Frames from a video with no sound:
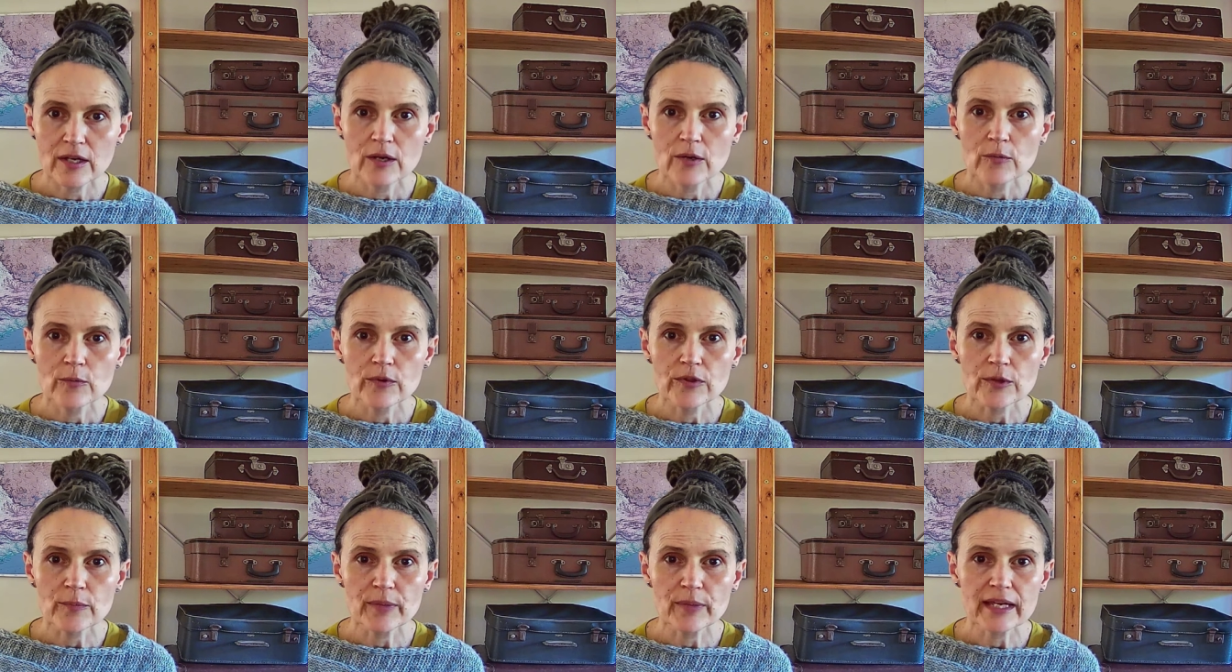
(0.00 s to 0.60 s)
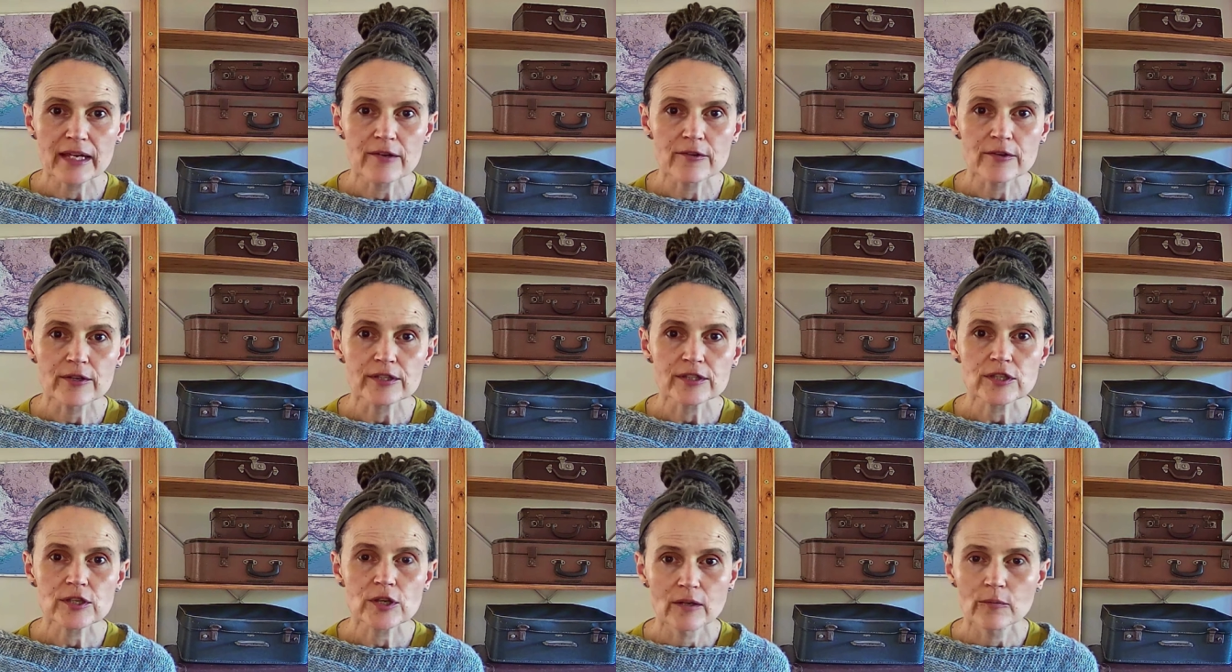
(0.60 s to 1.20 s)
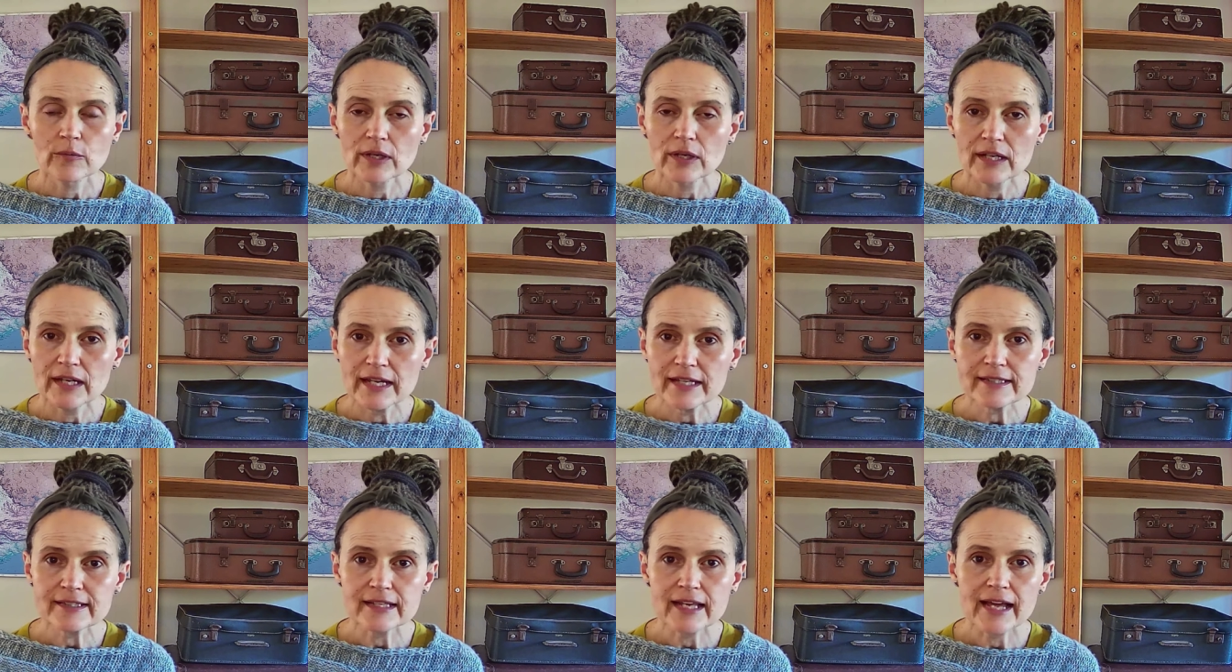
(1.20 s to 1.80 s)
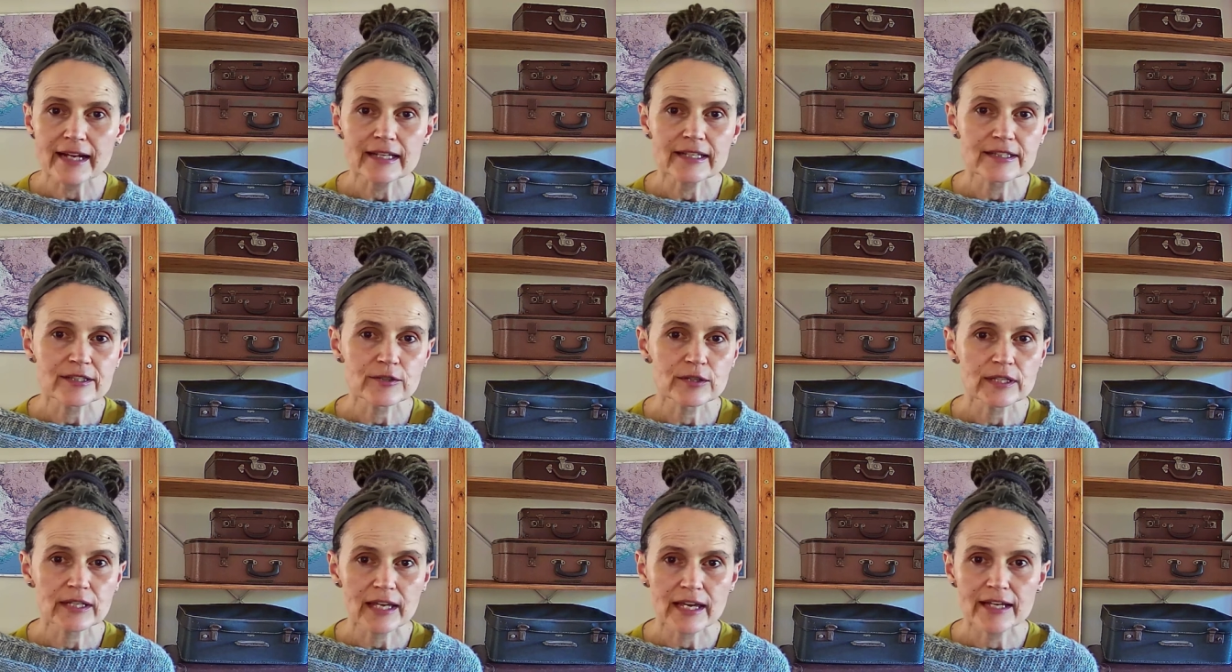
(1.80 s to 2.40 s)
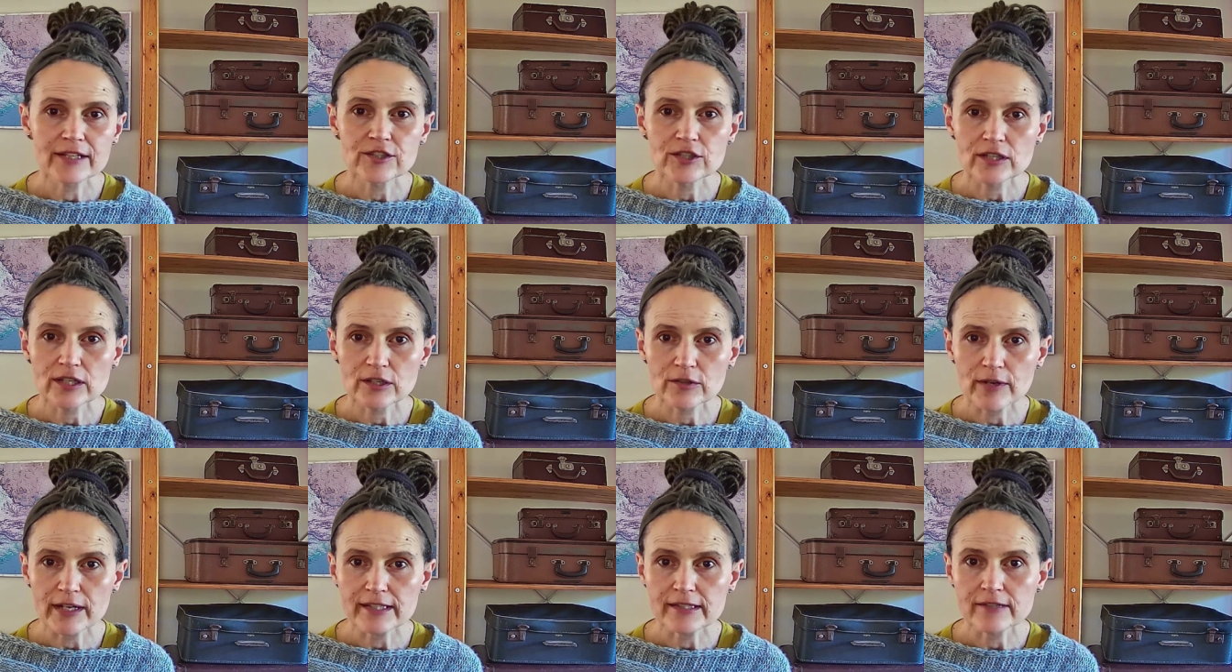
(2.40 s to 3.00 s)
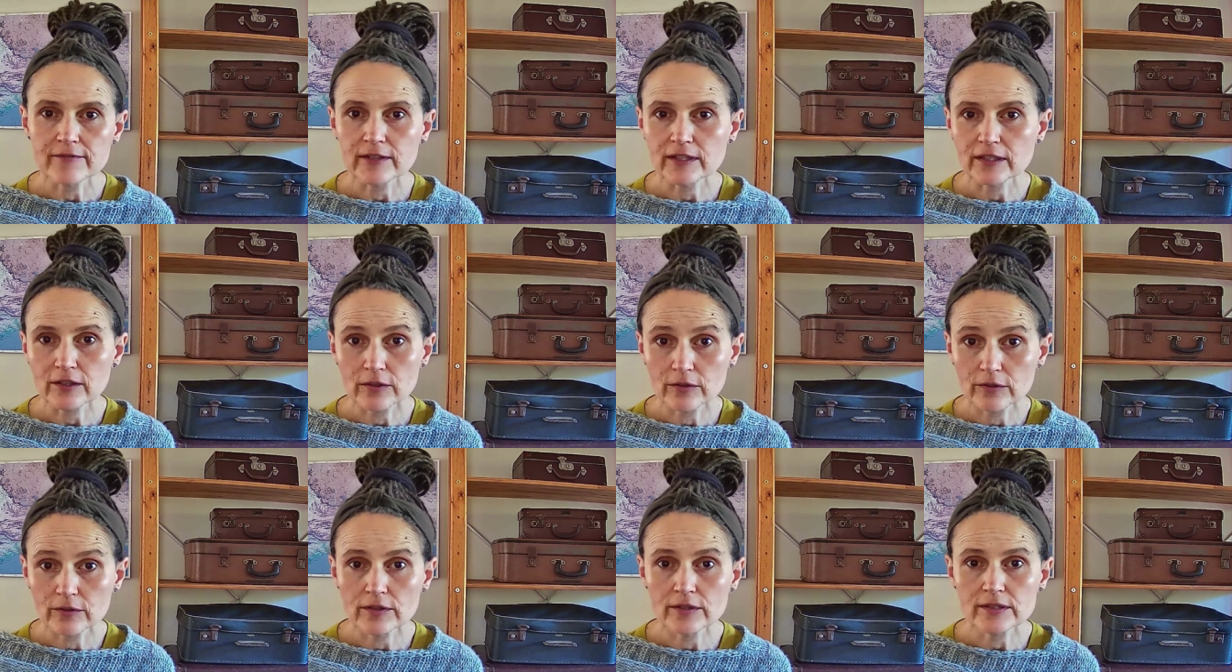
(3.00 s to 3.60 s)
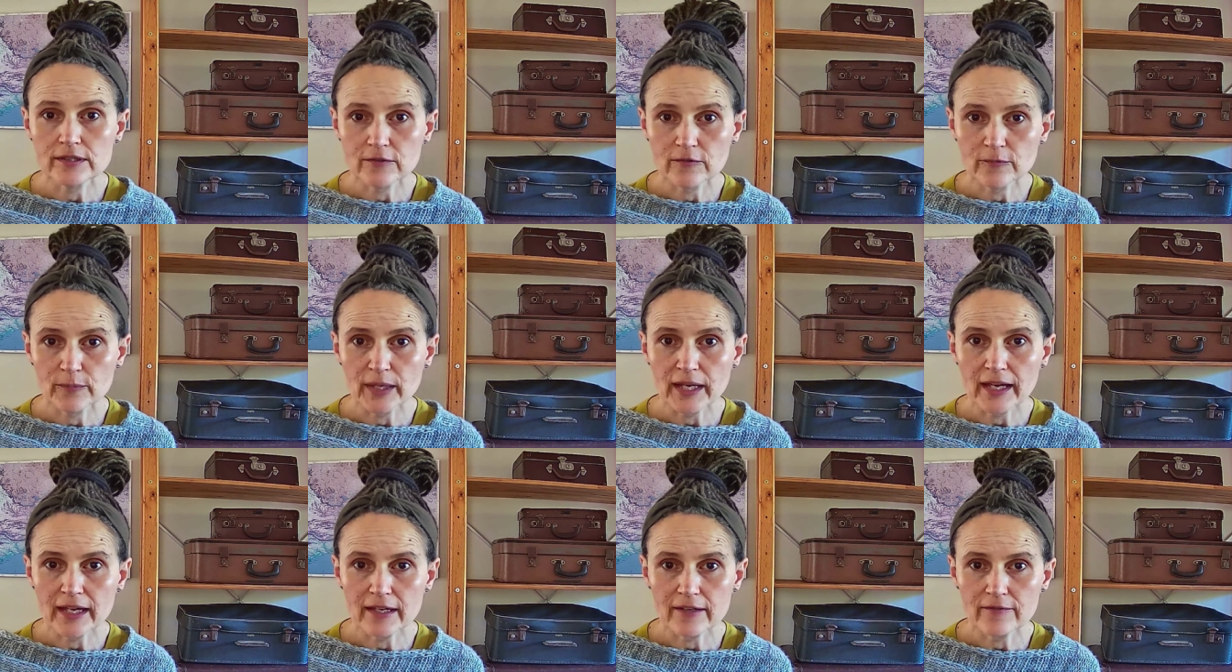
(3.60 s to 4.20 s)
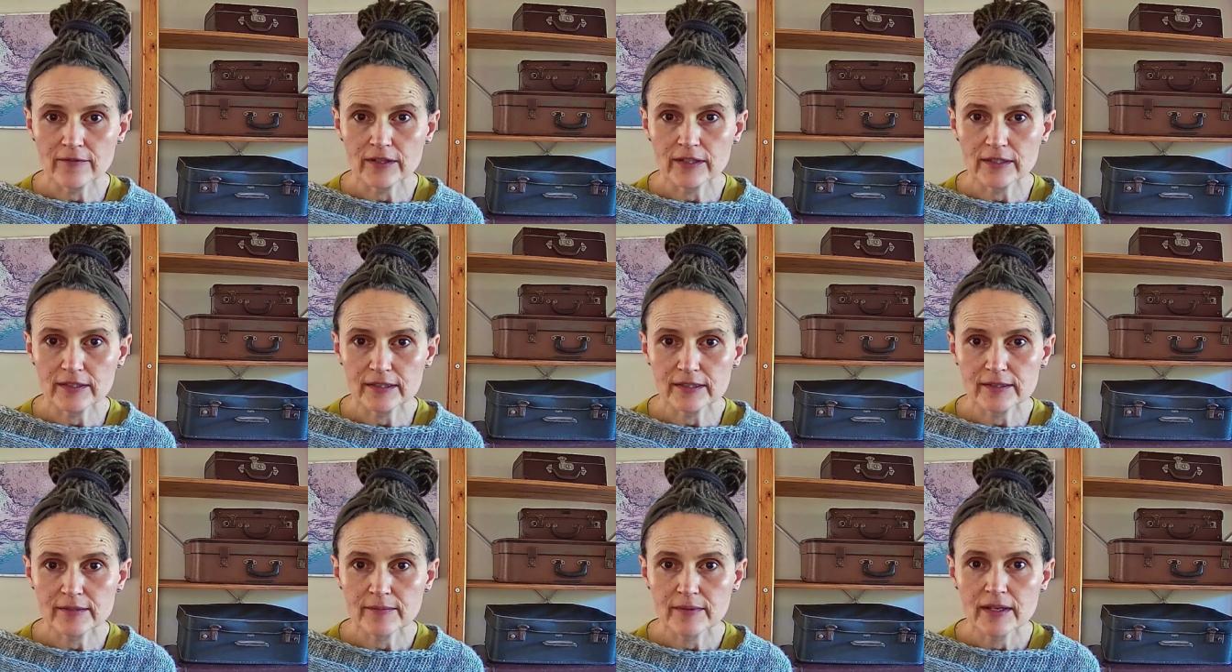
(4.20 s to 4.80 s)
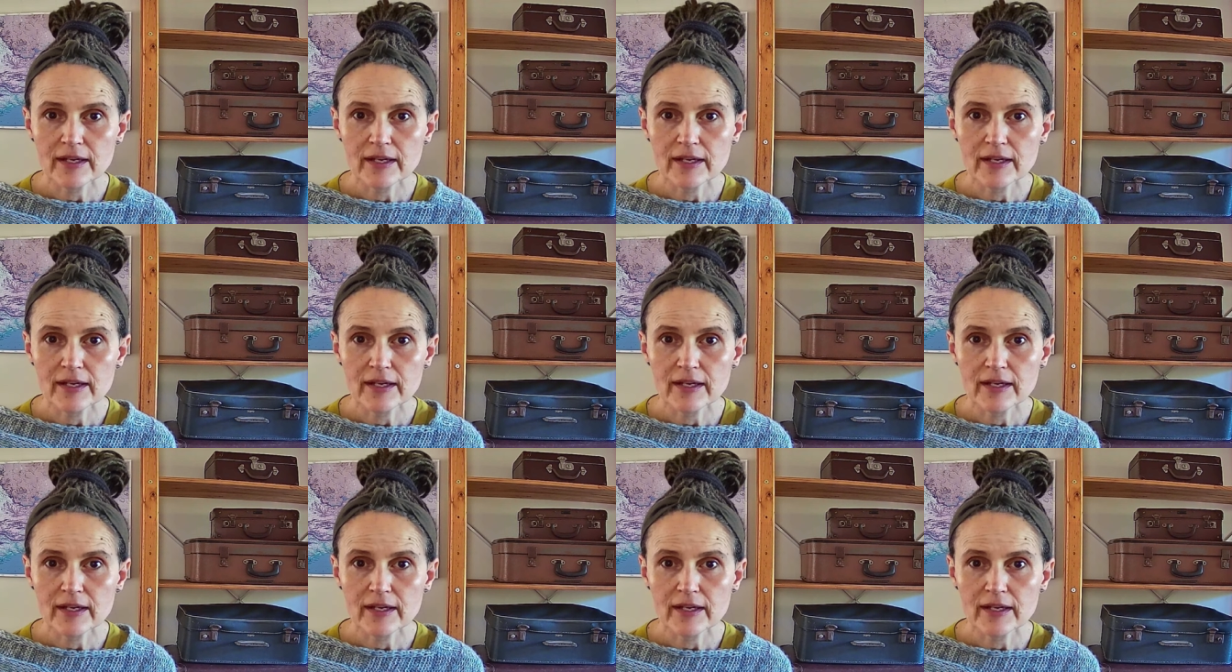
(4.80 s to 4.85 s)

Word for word: with a parent were less likely to engage in aggressive and coercive behaviors.